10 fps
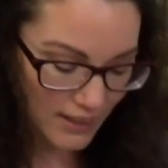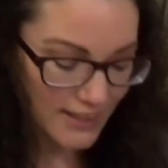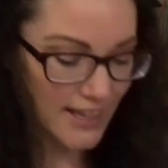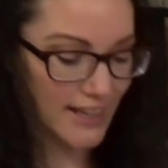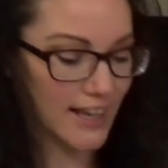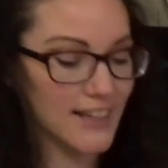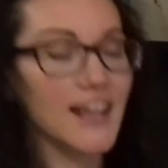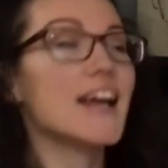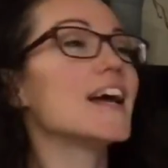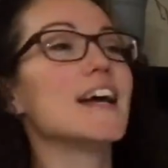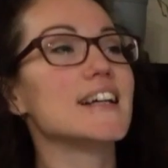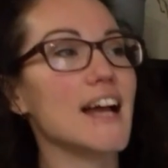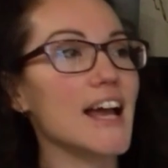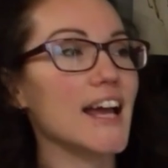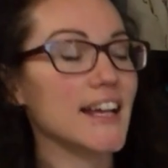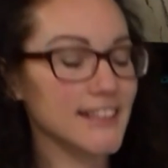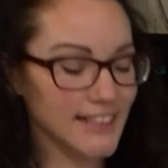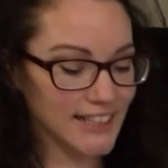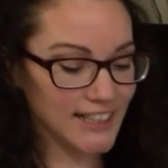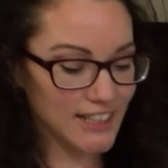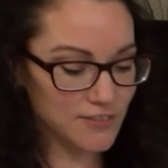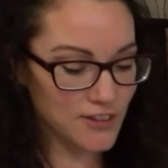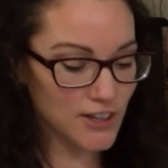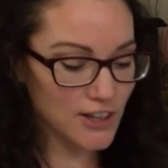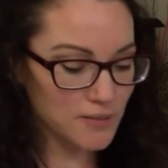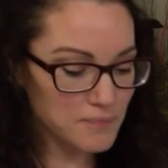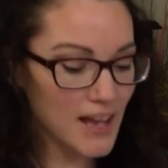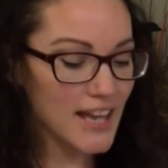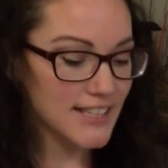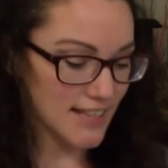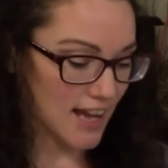Okay, again. A linking verb makes